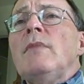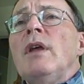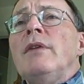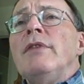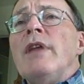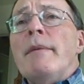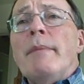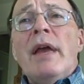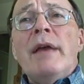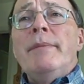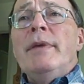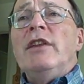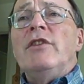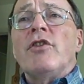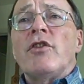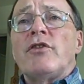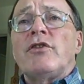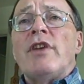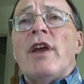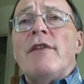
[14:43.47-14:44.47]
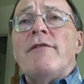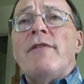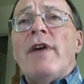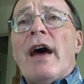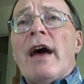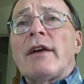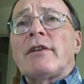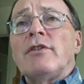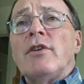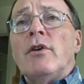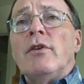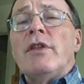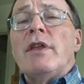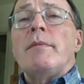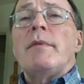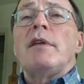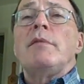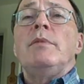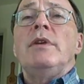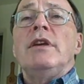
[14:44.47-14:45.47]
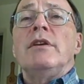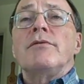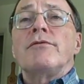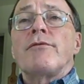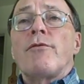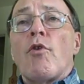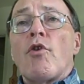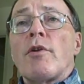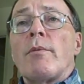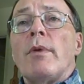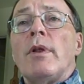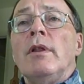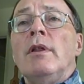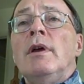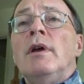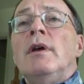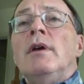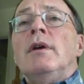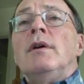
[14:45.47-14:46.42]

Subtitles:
They may be just de facto, they may be informal,